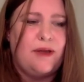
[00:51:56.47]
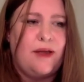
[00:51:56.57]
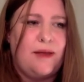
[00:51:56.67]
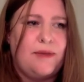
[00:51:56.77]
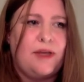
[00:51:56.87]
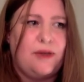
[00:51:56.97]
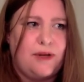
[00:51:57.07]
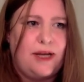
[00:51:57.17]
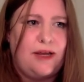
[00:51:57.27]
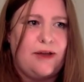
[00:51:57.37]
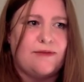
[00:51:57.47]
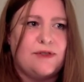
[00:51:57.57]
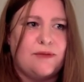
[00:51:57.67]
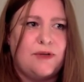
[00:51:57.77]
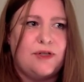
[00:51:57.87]
ambiguity, you have
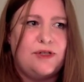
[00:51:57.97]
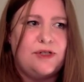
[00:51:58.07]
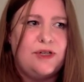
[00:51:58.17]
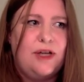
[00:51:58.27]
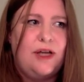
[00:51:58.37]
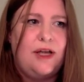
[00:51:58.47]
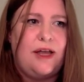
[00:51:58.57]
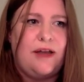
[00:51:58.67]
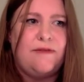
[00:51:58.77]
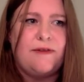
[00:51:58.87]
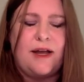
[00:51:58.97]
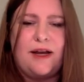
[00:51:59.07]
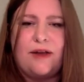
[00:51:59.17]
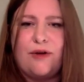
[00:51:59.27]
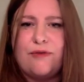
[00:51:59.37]
so much
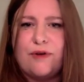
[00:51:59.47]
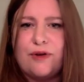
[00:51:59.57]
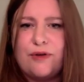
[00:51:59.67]
infighting over who